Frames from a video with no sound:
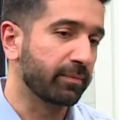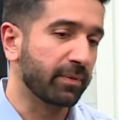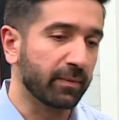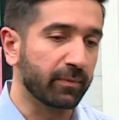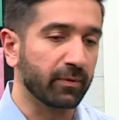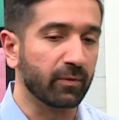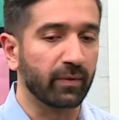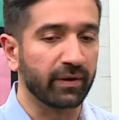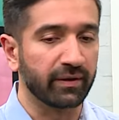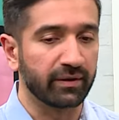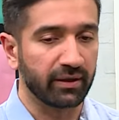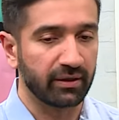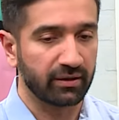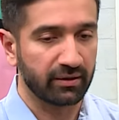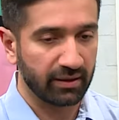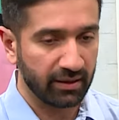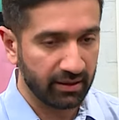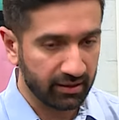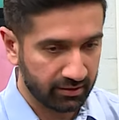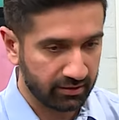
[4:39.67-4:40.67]
People when they
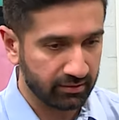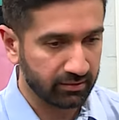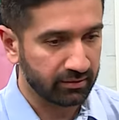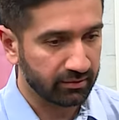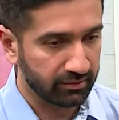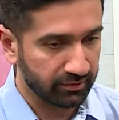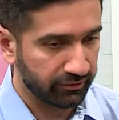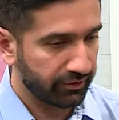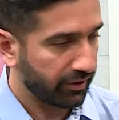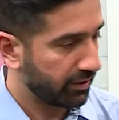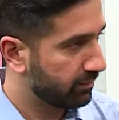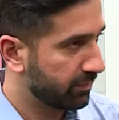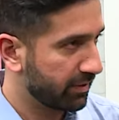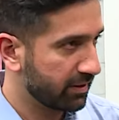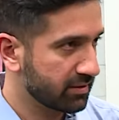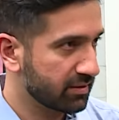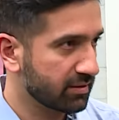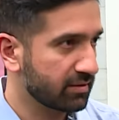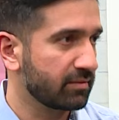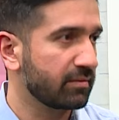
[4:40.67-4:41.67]
take the red
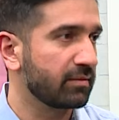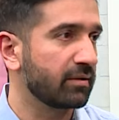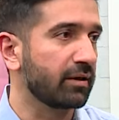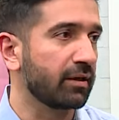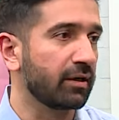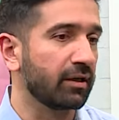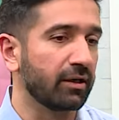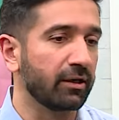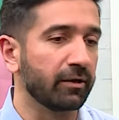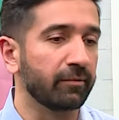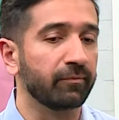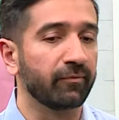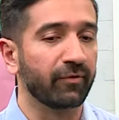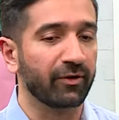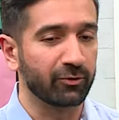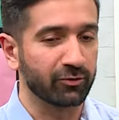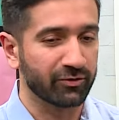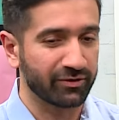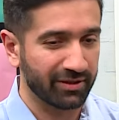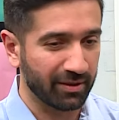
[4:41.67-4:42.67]
bus, um,
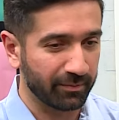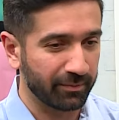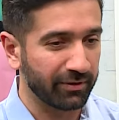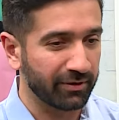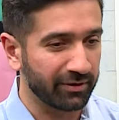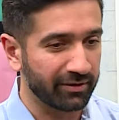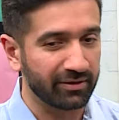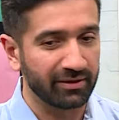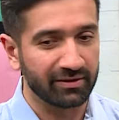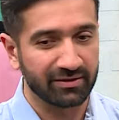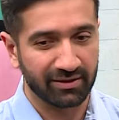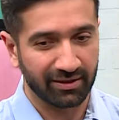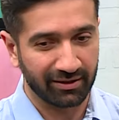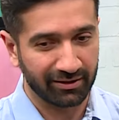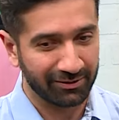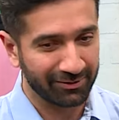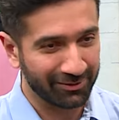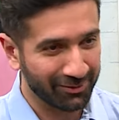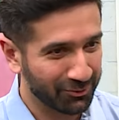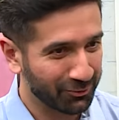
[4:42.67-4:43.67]
when you step in it, it's air
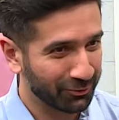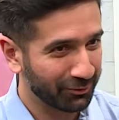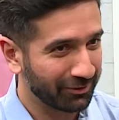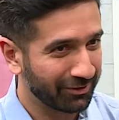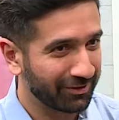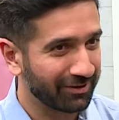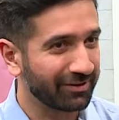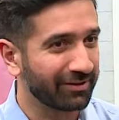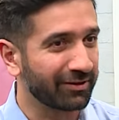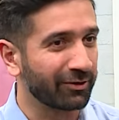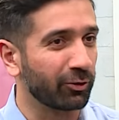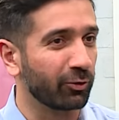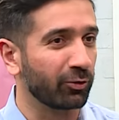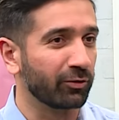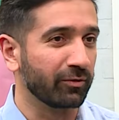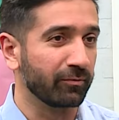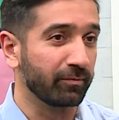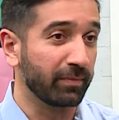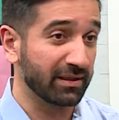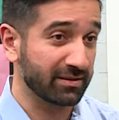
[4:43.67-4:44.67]
conditioned. You know
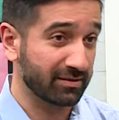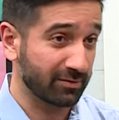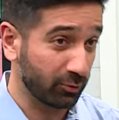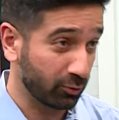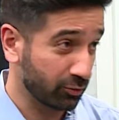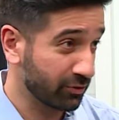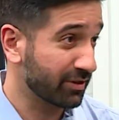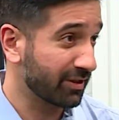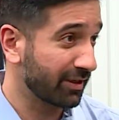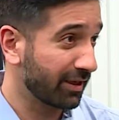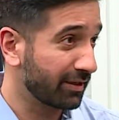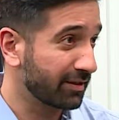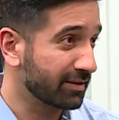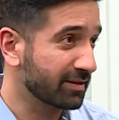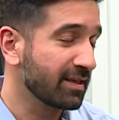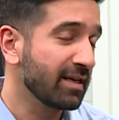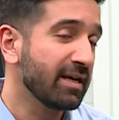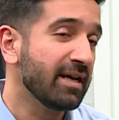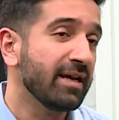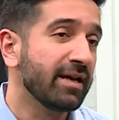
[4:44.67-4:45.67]
the bus looks nice.